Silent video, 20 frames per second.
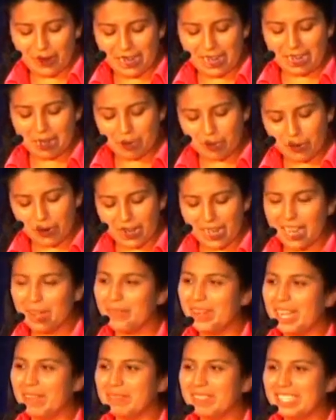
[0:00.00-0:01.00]
in the morning
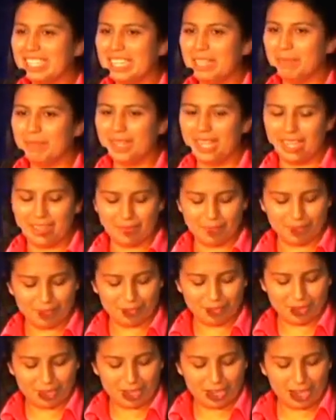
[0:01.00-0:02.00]
when I'm sleeping.
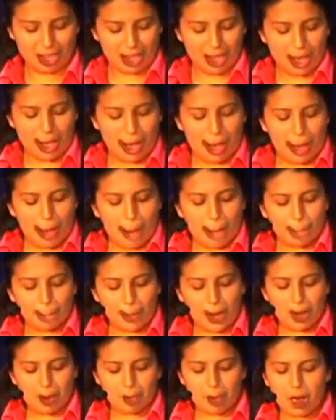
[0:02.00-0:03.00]

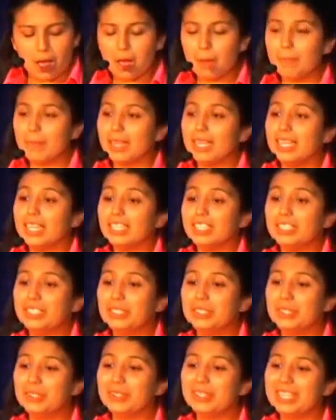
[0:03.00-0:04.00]
My mom
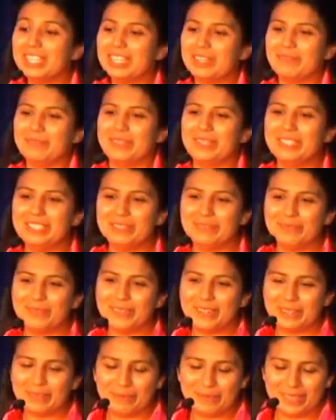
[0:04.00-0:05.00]
is truly the most
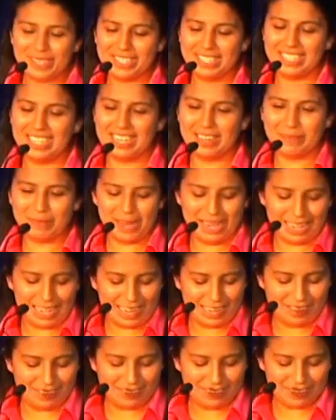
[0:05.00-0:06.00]
important person in my
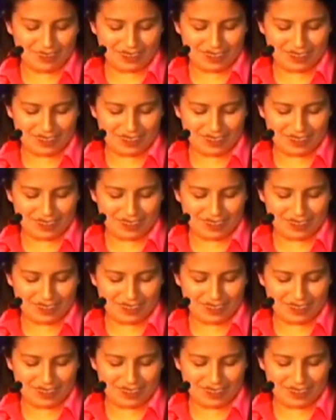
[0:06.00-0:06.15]
life.